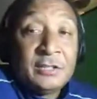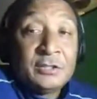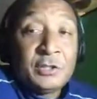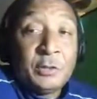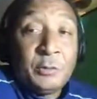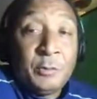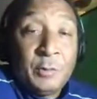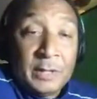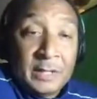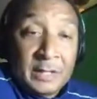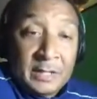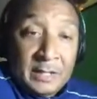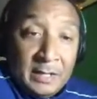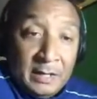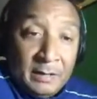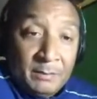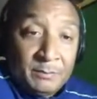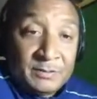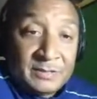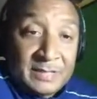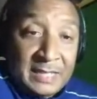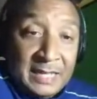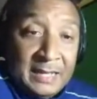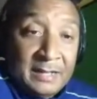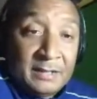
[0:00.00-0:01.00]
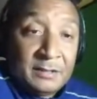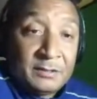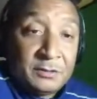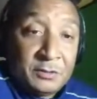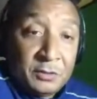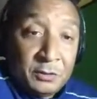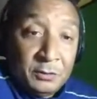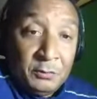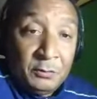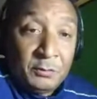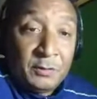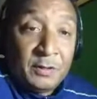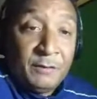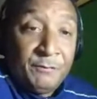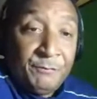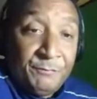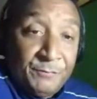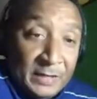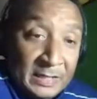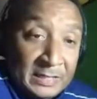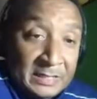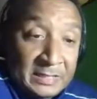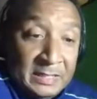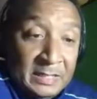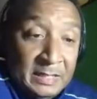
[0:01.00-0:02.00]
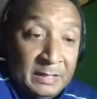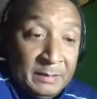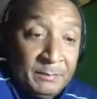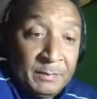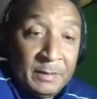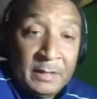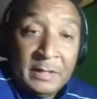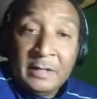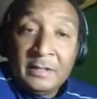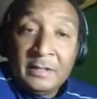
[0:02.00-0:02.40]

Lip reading: So when it comes down to convicting,